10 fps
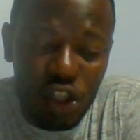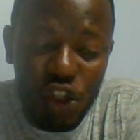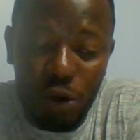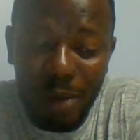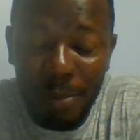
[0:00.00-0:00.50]

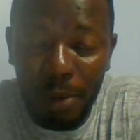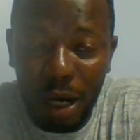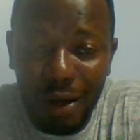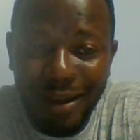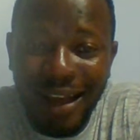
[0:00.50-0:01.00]
So
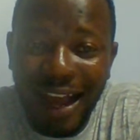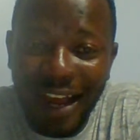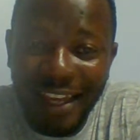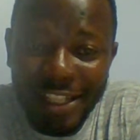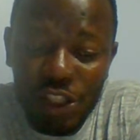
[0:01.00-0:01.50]
remember,
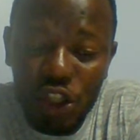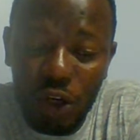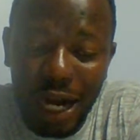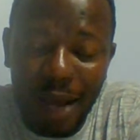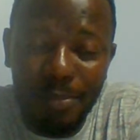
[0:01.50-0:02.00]
a
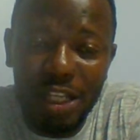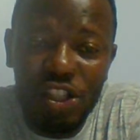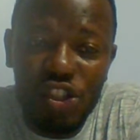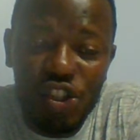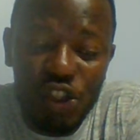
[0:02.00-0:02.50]
histogram
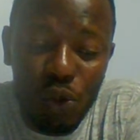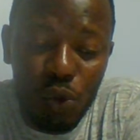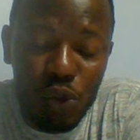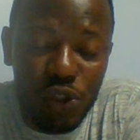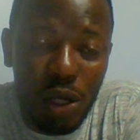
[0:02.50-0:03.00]
is
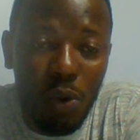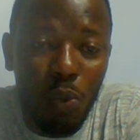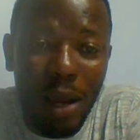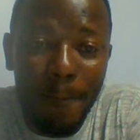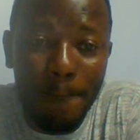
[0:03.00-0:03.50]
used
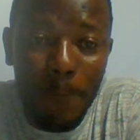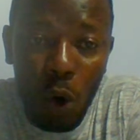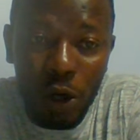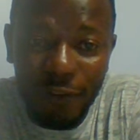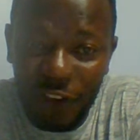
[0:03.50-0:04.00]
when
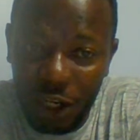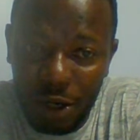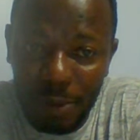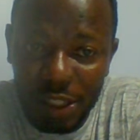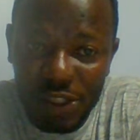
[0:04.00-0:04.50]
both
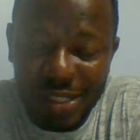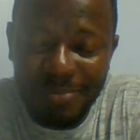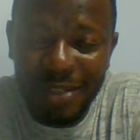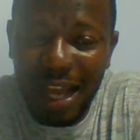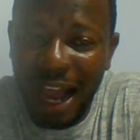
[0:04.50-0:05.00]
variables
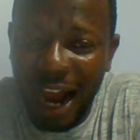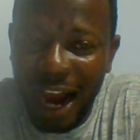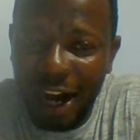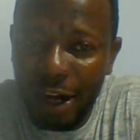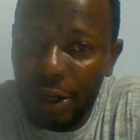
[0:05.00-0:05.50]

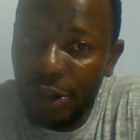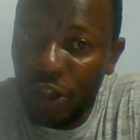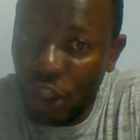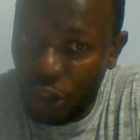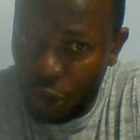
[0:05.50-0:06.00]
are
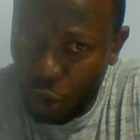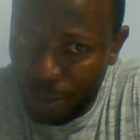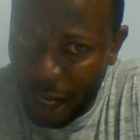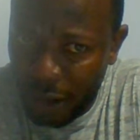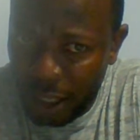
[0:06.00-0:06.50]

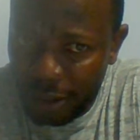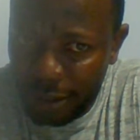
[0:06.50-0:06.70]
numeric.